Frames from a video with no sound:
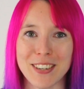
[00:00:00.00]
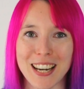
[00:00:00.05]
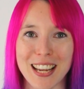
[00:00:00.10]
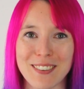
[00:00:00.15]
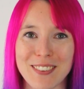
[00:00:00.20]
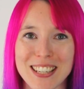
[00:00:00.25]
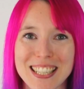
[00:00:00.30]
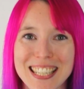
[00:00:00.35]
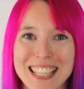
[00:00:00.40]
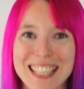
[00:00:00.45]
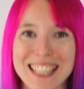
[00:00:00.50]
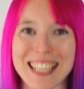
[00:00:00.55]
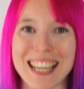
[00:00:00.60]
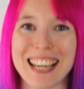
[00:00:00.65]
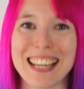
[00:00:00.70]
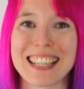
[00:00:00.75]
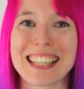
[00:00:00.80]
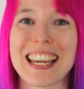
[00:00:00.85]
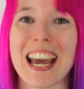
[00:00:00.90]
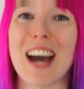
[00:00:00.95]
you like my
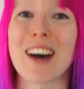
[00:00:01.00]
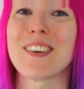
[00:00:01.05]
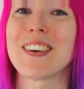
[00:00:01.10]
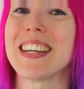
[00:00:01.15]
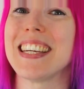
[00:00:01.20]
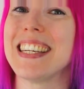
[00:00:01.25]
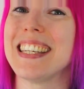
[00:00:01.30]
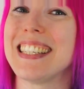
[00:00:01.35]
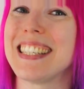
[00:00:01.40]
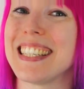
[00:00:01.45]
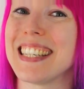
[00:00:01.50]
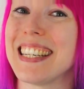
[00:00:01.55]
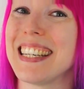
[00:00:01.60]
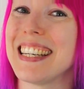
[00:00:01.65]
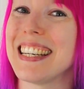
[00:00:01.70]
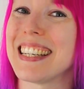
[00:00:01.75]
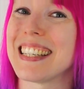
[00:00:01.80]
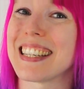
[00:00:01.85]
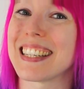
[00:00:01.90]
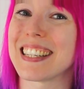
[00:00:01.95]
t-shirt,
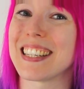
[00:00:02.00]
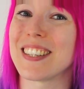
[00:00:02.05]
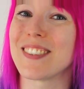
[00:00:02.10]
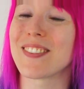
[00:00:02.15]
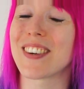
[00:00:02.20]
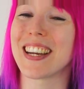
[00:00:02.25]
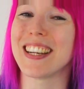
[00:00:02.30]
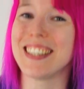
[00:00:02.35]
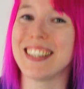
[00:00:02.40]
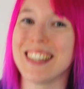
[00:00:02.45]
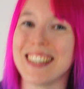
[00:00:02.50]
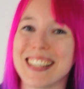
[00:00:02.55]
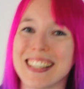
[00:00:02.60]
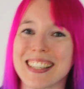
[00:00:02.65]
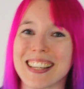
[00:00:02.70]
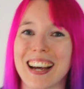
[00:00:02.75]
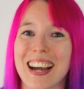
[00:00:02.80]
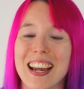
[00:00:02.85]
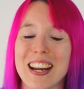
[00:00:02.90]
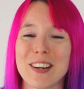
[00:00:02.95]
Kawaii-ji, this is my new
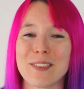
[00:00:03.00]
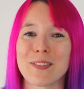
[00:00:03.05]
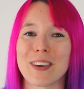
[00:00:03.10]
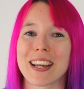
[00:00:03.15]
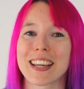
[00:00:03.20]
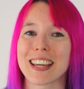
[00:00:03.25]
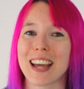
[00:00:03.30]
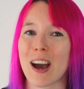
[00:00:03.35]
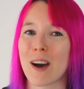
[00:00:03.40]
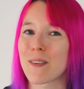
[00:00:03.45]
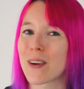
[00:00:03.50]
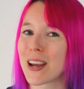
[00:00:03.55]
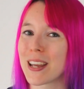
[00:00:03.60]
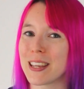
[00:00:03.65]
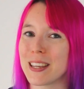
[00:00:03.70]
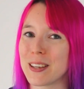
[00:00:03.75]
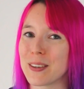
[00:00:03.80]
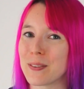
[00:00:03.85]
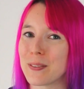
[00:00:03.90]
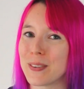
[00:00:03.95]
design, my
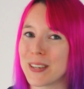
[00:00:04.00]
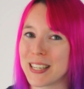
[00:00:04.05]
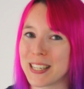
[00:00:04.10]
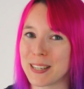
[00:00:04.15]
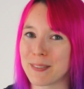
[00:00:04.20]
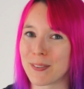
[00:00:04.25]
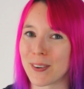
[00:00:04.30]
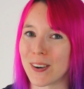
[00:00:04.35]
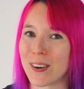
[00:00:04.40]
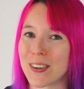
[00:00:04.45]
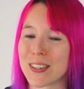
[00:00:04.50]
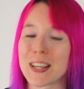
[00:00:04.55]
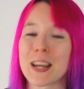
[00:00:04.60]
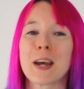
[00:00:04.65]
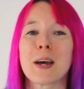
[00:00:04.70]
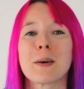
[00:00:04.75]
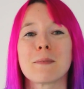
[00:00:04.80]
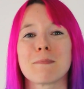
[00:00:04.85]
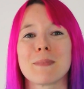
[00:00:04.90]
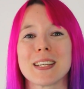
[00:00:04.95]
kawaii Ouija board,
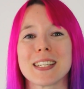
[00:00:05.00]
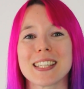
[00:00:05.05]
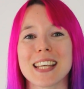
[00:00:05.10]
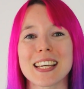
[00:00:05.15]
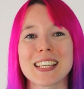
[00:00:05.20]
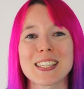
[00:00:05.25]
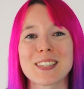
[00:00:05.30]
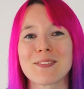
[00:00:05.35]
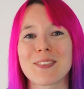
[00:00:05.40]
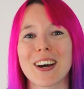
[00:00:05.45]
possessed